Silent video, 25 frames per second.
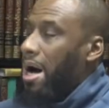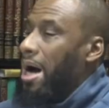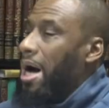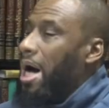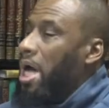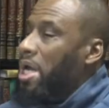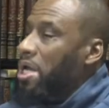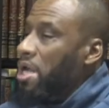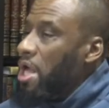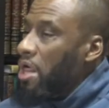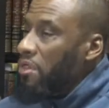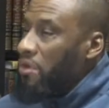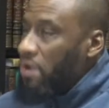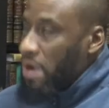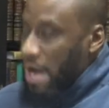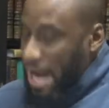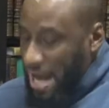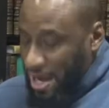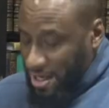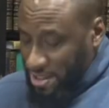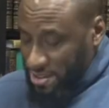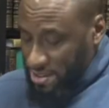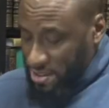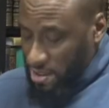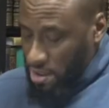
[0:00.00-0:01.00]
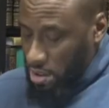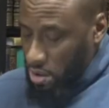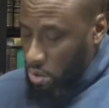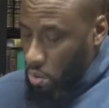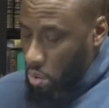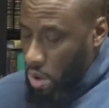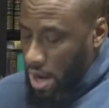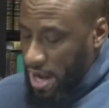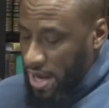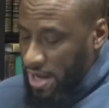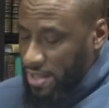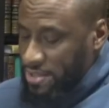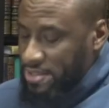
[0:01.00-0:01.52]
Another excellent
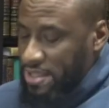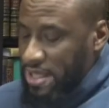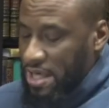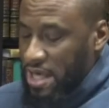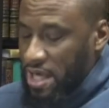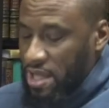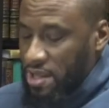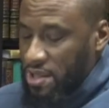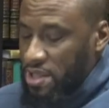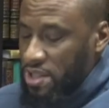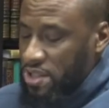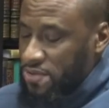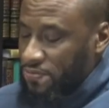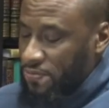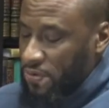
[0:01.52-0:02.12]
way to get this